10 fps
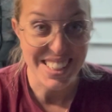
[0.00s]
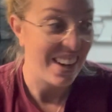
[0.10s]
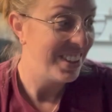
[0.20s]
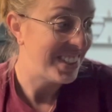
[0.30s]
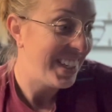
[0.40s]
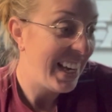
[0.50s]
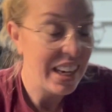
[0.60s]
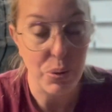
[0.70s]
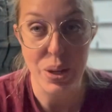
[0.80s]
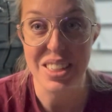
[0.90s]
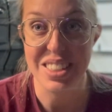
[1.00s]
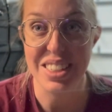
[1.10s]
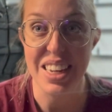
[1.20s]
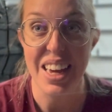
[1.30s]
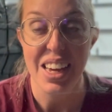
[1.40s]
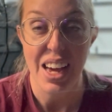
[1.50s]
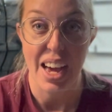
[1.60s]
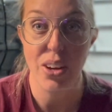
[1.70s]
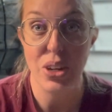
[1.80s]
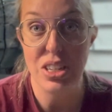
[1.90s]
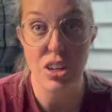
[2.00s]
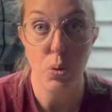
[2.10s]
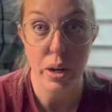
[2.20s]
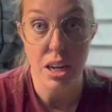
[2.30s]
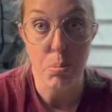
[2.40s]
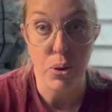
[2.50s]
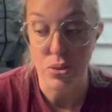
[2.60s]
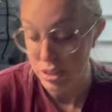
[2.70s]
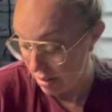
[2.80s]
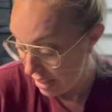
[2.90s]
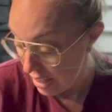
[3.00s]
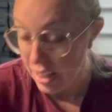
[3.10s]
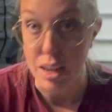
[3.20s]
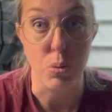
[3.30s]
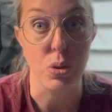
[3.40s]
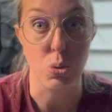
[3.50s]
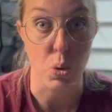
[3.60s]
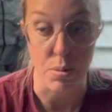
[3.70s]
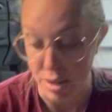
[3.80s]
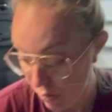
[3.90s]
towel, so I can't wait to see how he's already improved something that was one of my